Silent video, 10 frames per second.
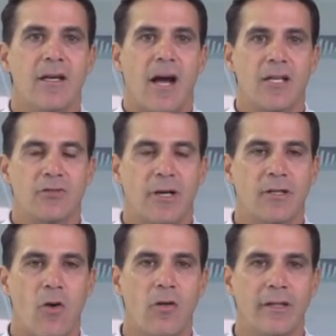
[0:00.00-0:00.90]
I tried
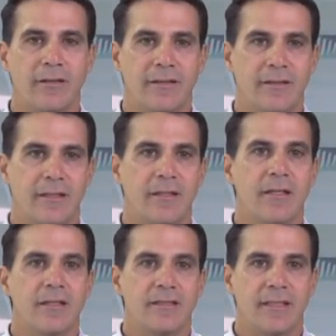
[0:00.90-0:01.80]
calling Linda
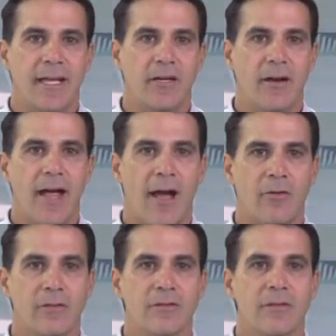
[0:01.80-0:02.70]
to get her
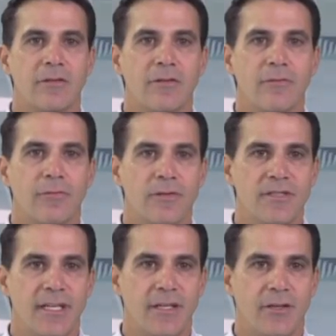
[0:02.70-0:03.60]
out for
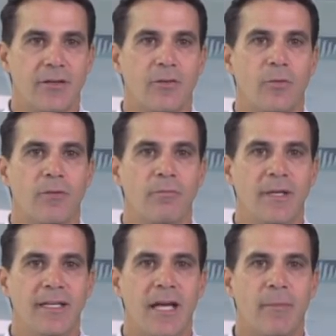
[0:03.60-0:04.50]
dinner with
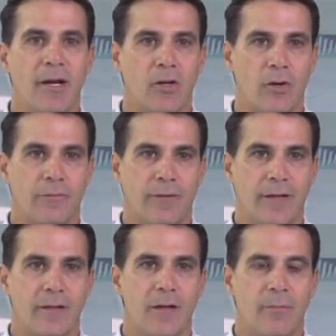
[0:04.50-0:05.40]
me and my
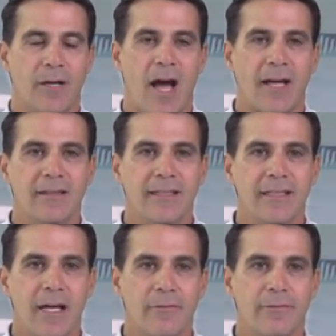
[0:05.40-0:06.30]
girlfriend, but oddly
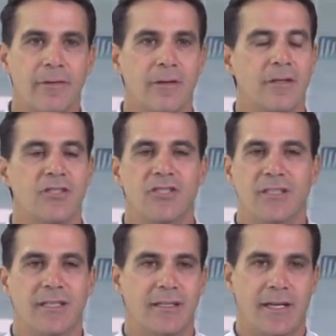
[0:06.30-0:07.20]
enough, she
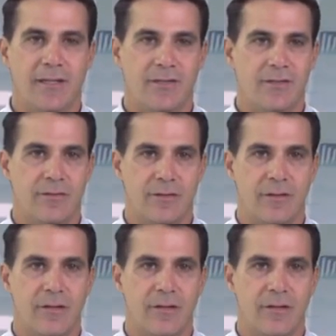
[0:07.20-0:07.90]
didn't answer.